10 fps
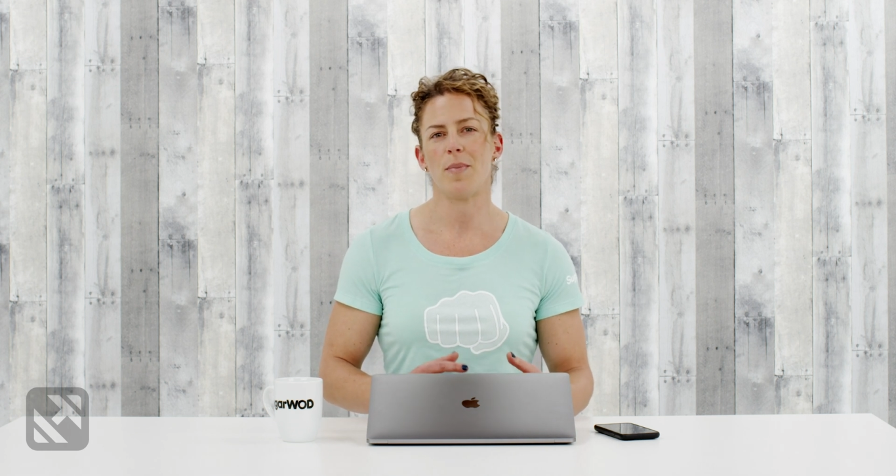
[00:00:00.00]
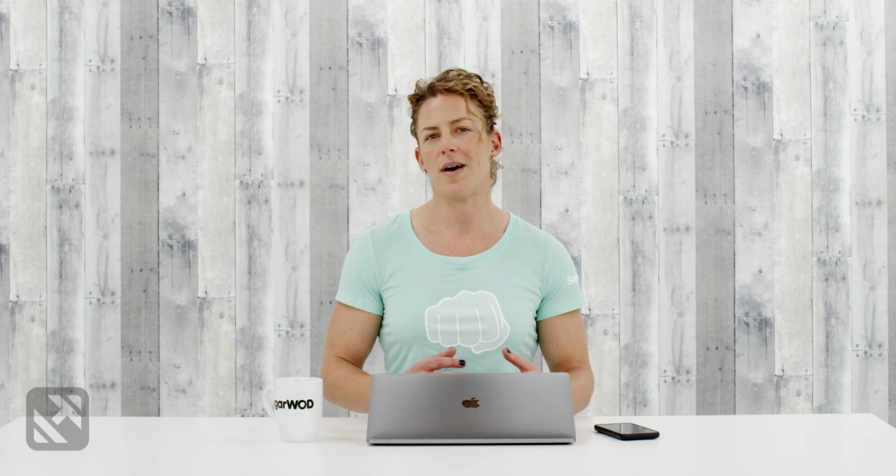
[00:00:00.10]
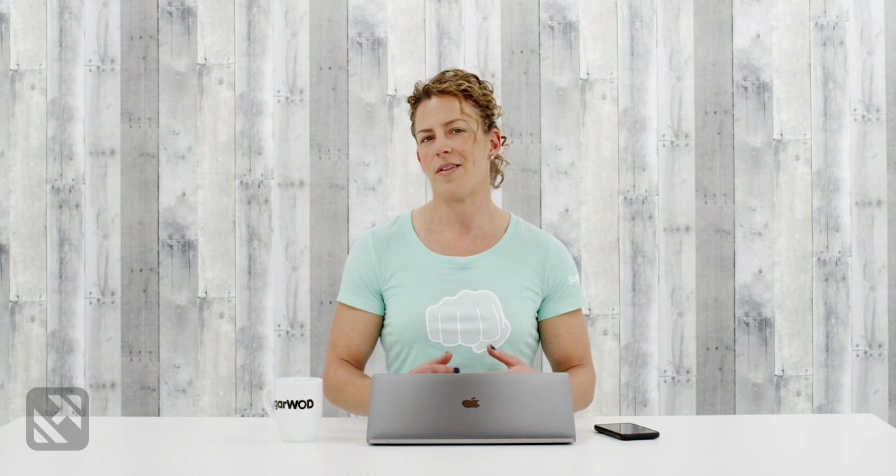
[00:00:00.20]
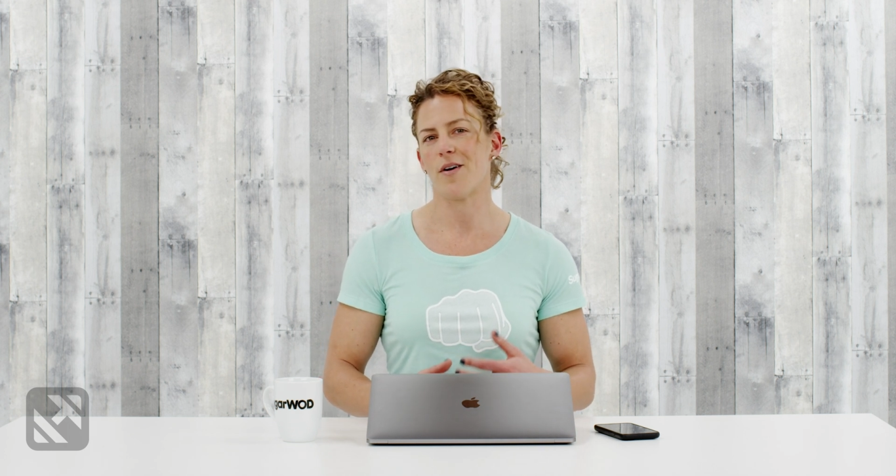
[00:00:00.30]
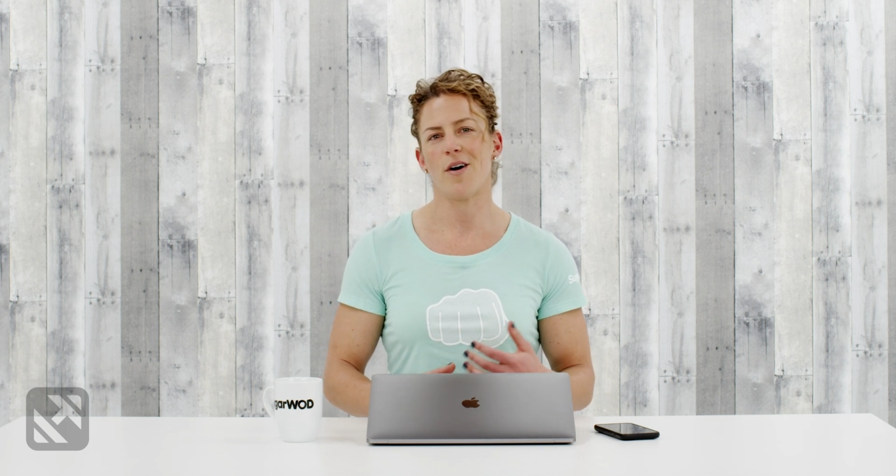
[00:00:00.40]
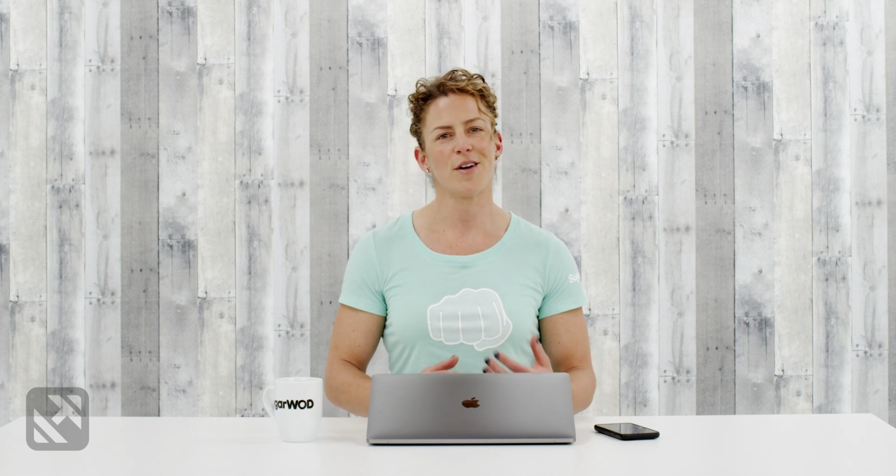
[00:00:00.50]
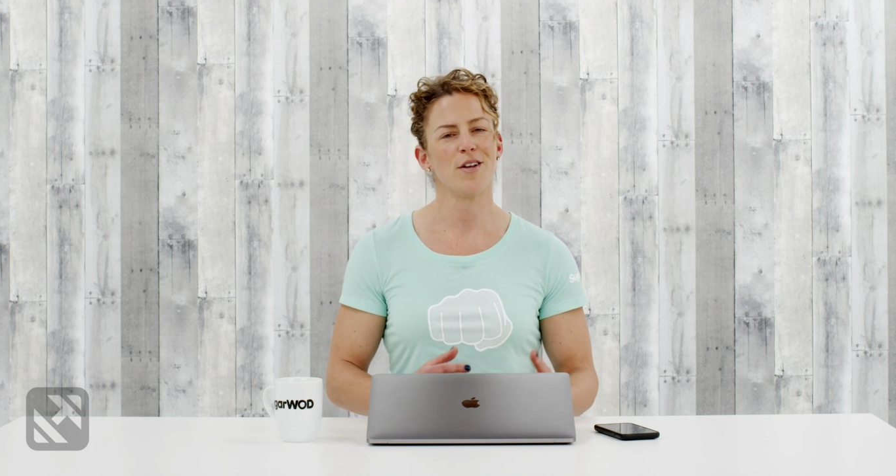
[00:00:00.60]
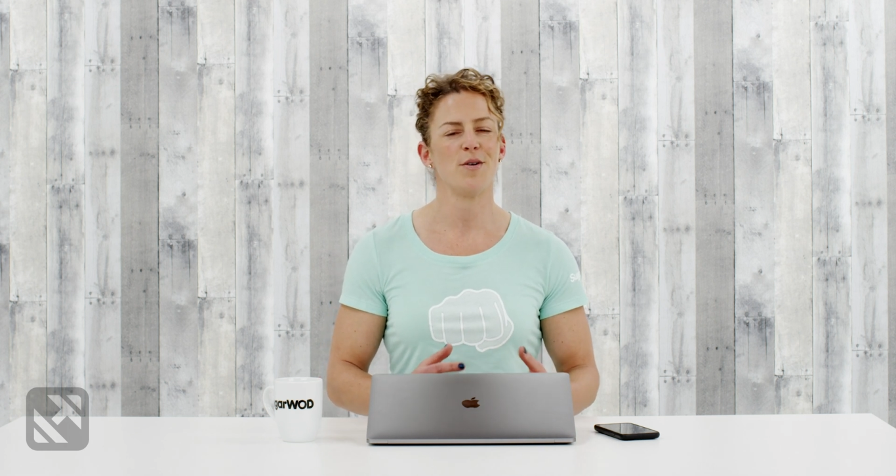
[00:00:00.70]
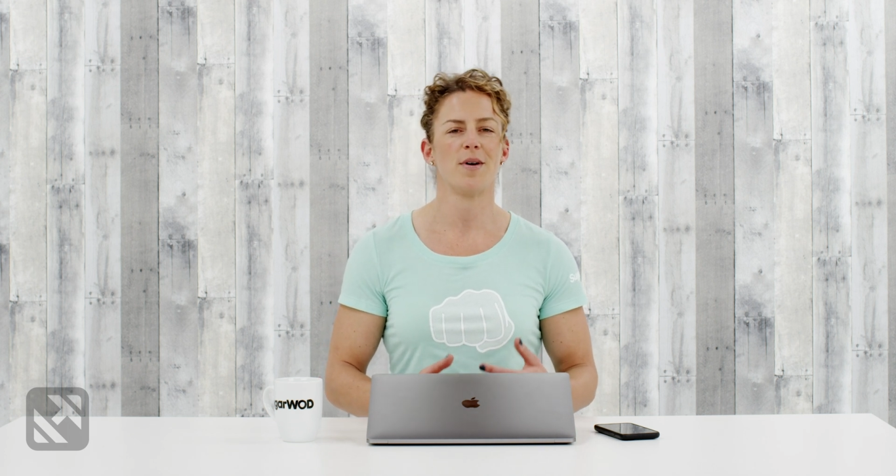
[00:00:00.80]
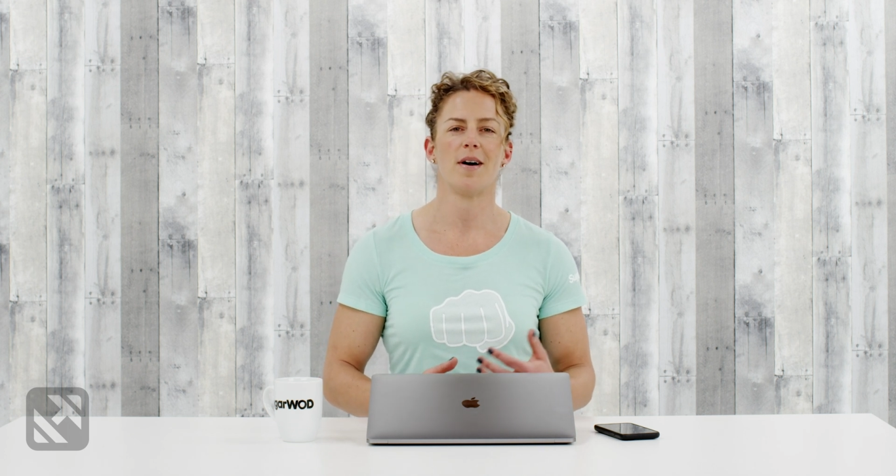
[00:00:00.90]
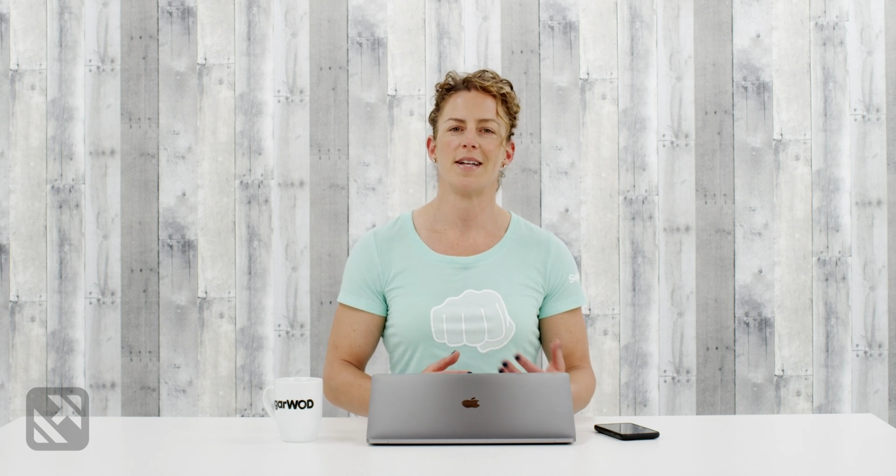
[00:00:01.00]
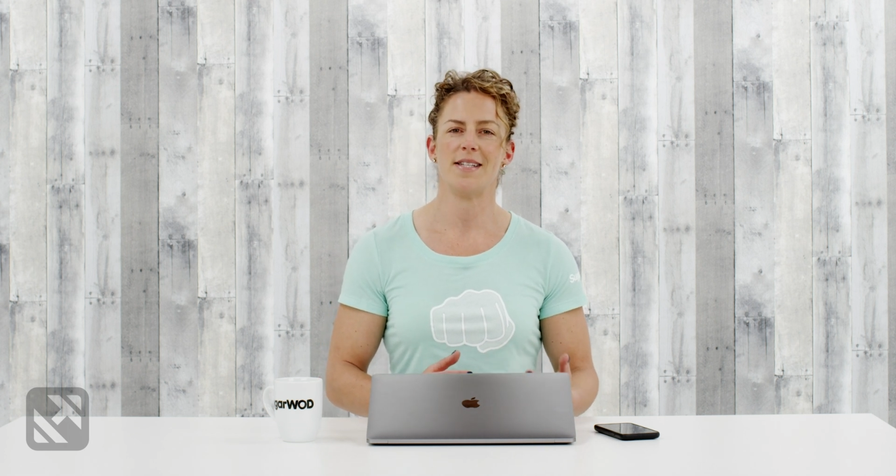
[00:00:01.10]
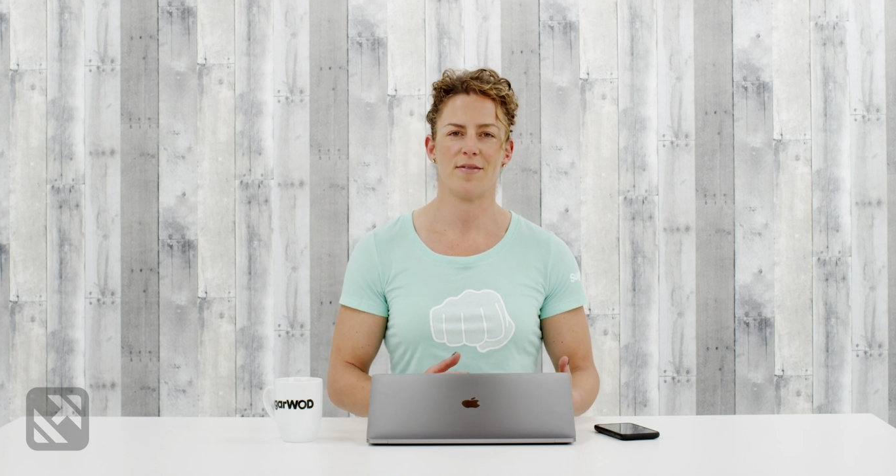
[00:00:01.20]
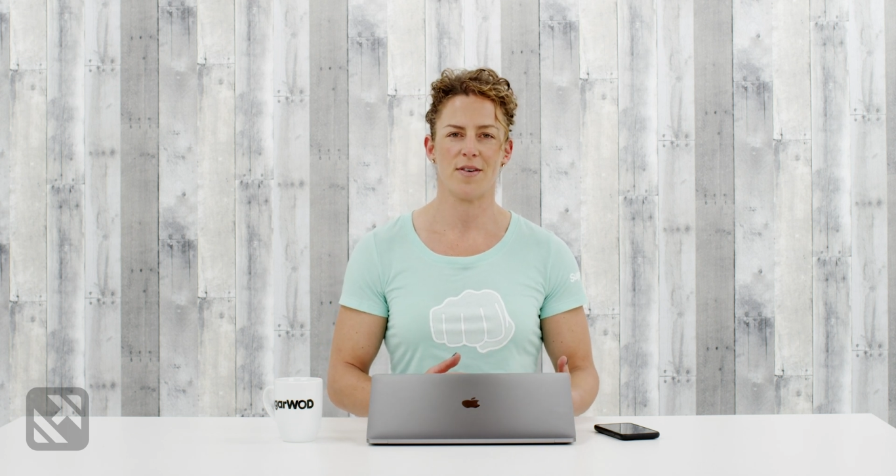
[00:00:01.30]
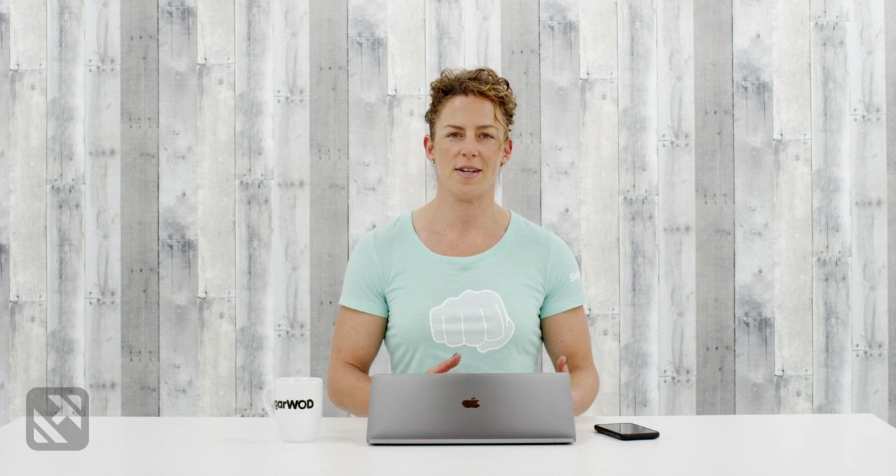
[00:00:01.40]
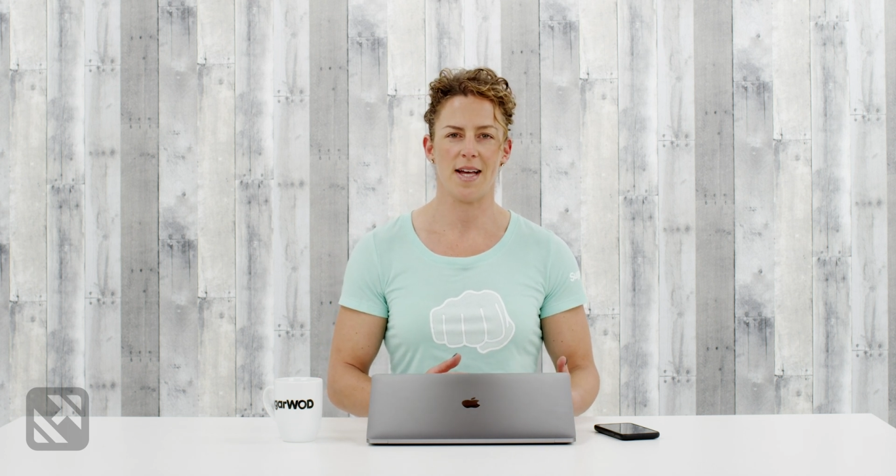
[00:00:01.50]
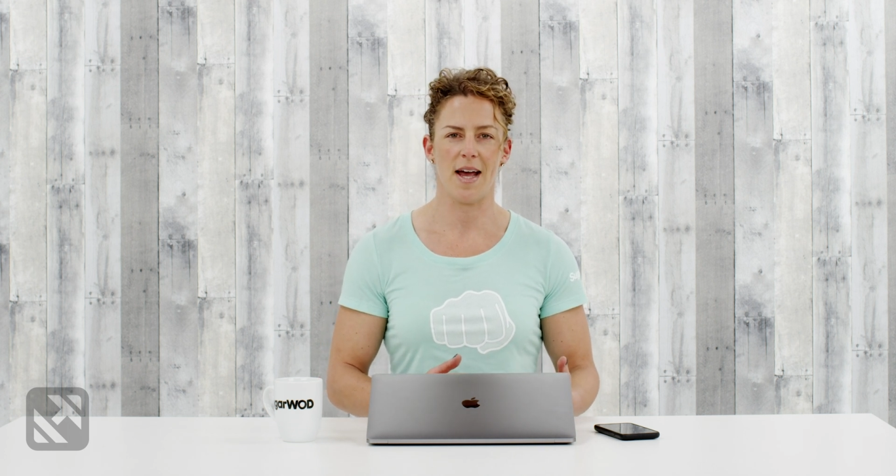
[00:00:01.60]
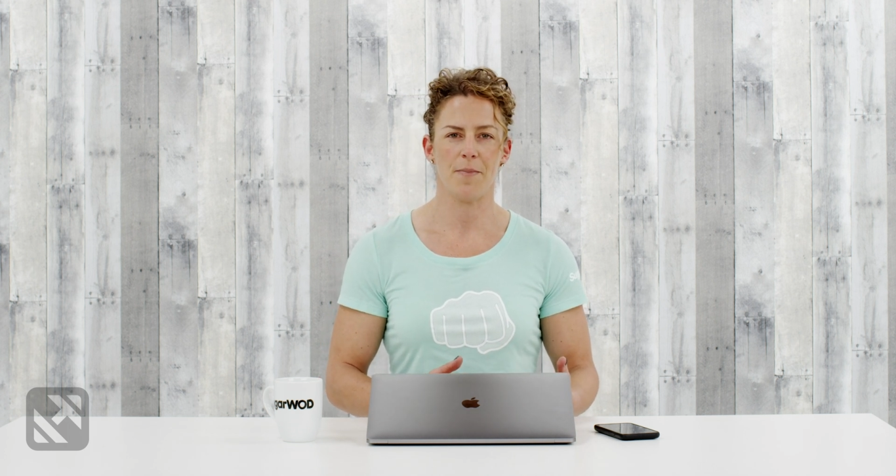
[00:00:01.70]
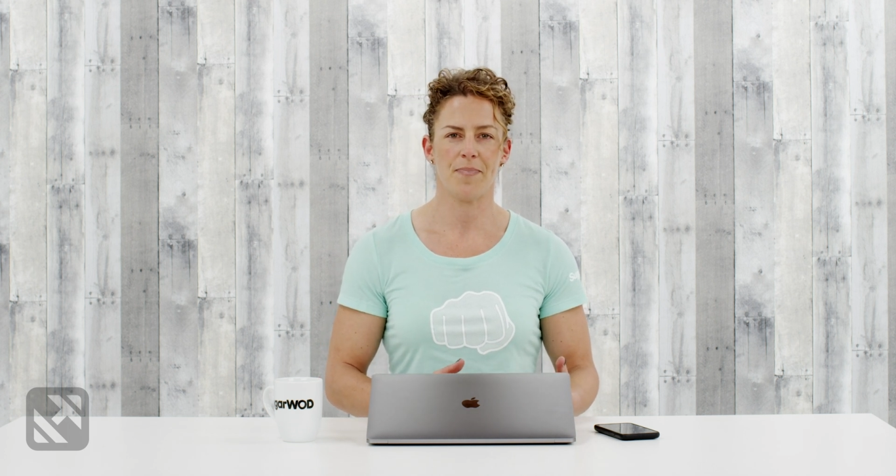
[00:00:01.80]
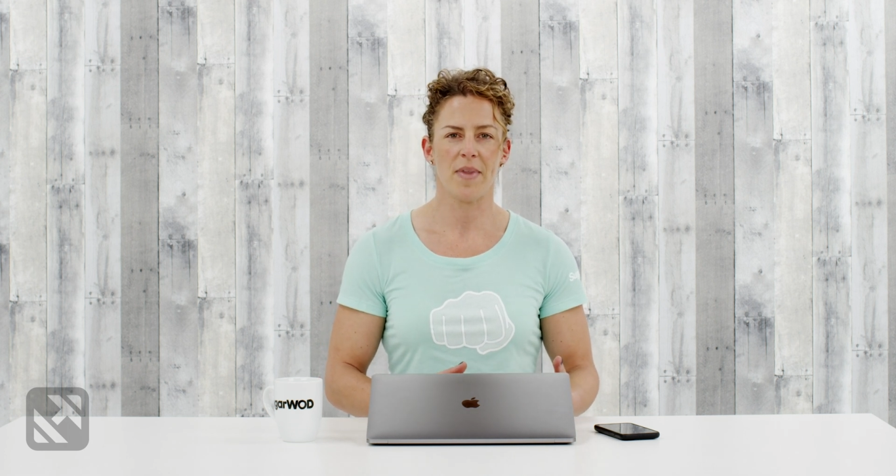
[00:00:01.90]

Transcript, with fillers: but they're all gonna do it on a different day.